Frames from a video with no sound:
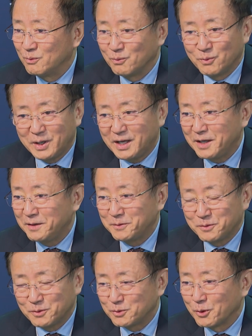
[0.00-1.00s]
We
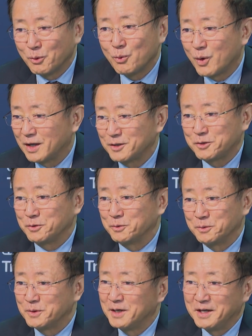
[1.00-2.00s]
don't want
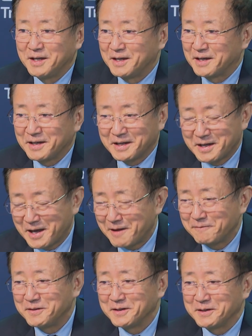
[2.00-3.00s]
to
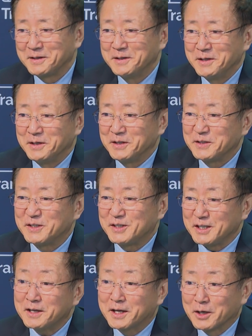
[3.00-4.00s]
have the
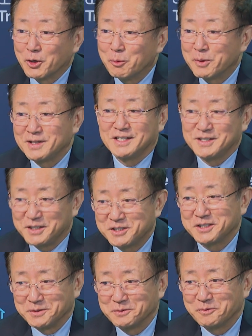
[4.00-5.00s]

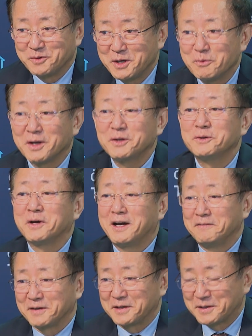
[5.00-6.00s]
deglobalization. We want to
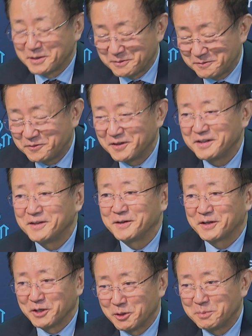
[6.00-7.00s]
have a further
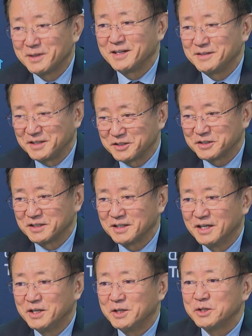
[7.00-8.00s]
globalization
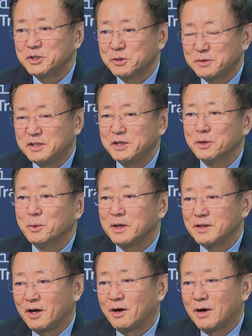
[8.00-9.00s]
to deal
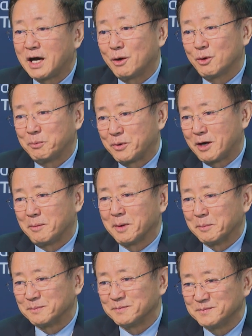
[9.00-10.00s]
with all our
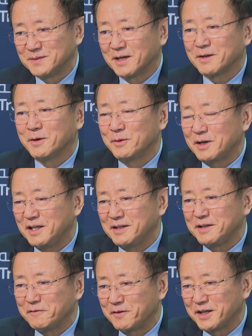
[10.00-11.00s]
problems, not only
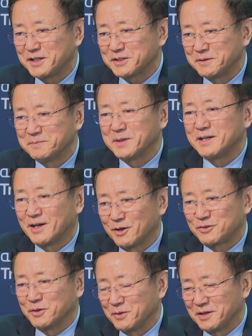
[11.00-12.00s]
the inflation, but
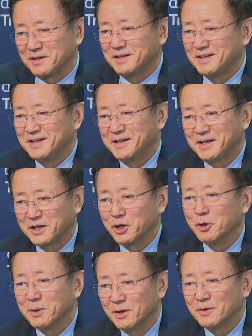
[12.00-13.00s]
also the
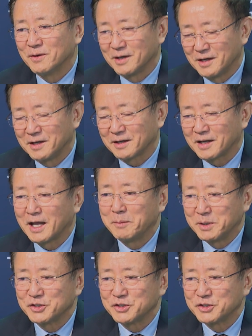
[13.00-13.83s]
global climate change.